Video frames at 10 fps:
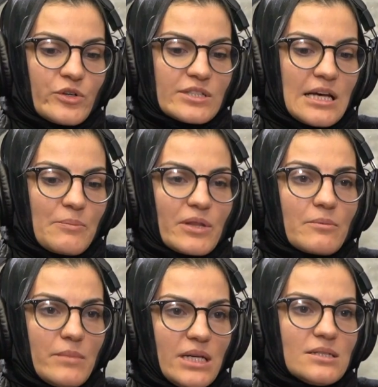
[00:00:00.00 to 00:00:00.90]
example, the
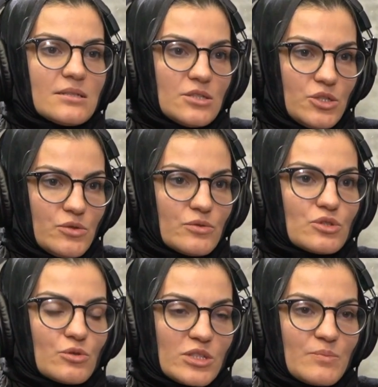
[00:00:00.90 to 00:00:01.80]
media, the news
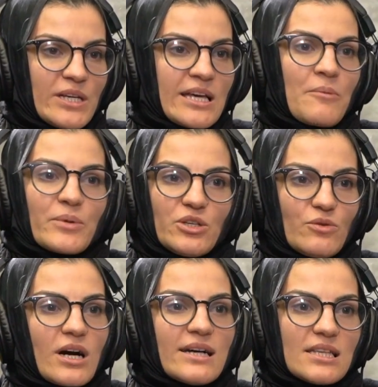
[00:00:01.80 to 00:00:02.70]
to speak out, but you
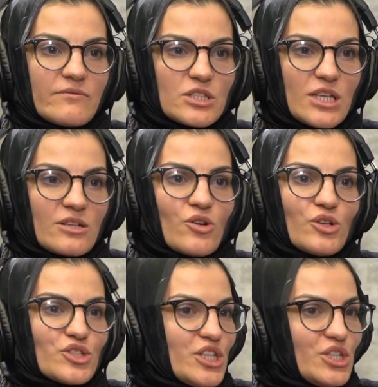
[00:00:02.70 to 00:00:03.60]
guys have the
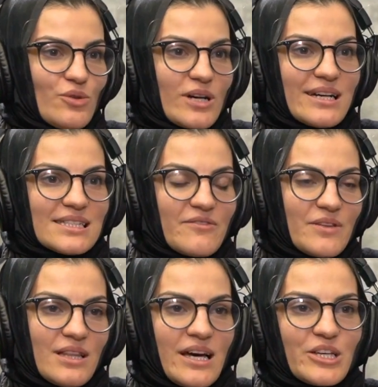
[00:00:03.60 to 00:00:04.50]
technology, you guys have
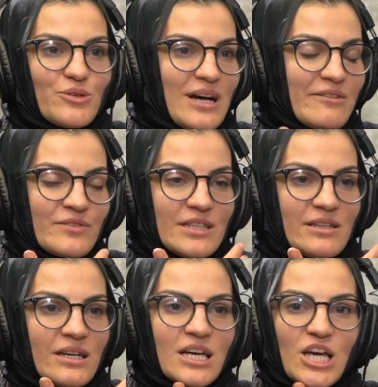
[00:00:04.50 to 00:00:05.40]
you have
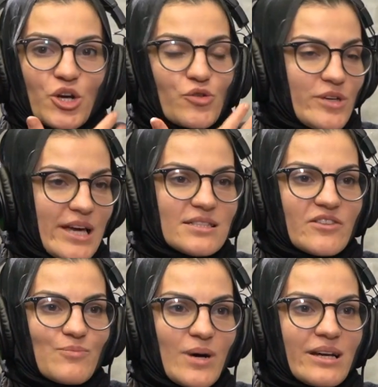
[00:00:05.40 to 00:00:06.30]
the
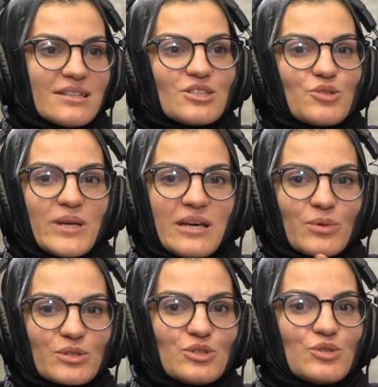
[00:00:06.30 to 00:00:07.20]
creative minds to be
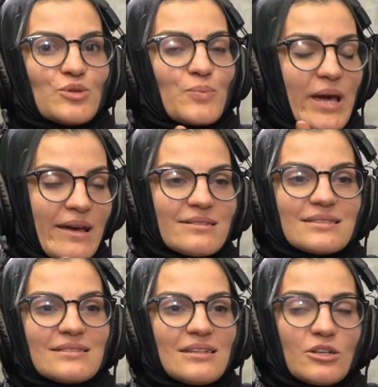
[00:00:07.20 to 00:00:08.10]
able to
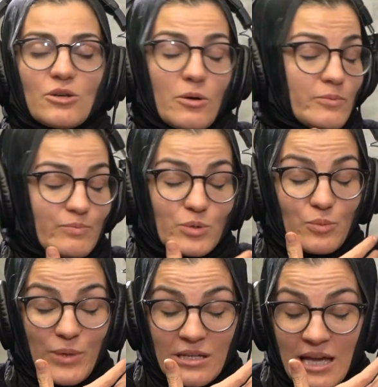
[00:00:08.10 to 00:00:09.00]
paint, to
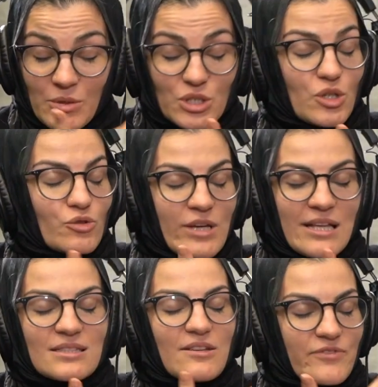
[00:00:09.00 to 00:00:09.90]
be able to
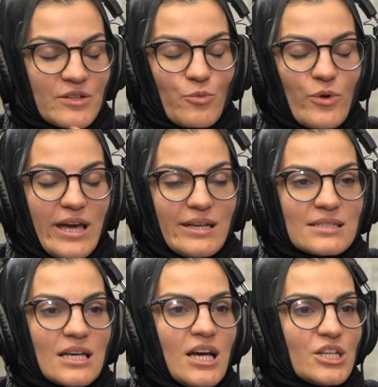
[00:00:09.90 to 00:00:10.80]
create different
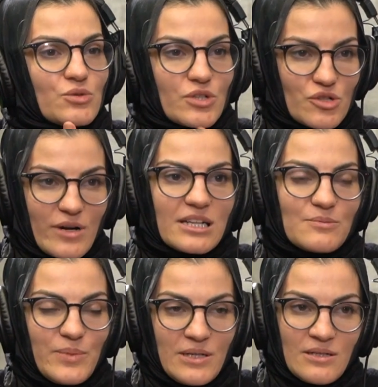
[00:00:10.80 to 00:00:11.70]
ways to attract
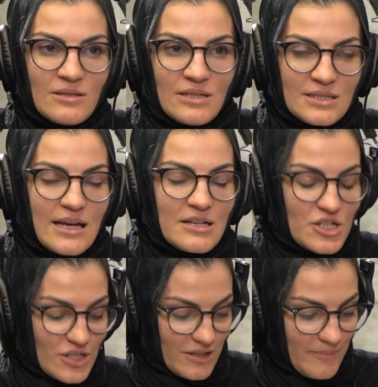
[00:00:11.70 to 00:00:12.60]

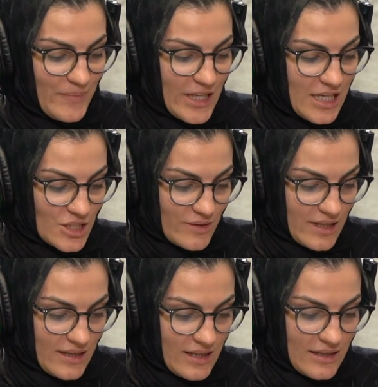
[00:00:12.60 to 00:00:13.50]
attention. So I
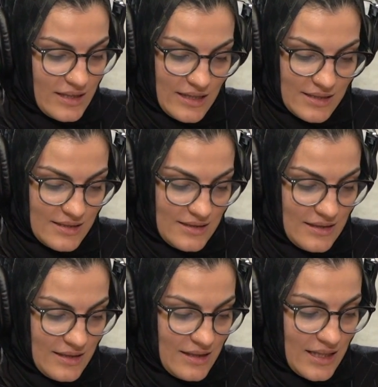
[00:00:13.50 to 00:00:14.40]
think, yes,
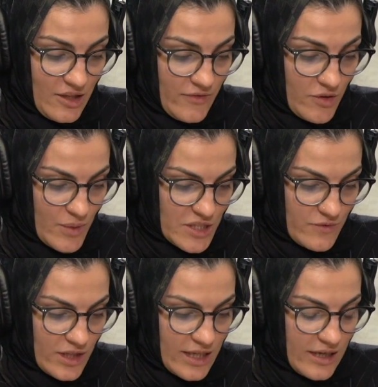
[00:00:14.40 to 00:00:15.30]
thank you very much
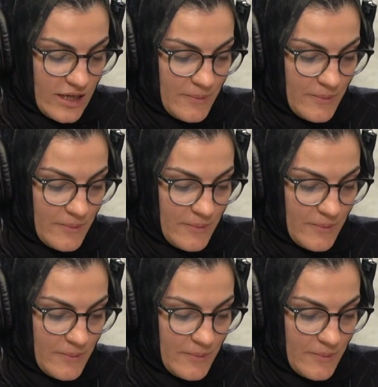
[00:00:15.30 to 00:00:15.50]
for that.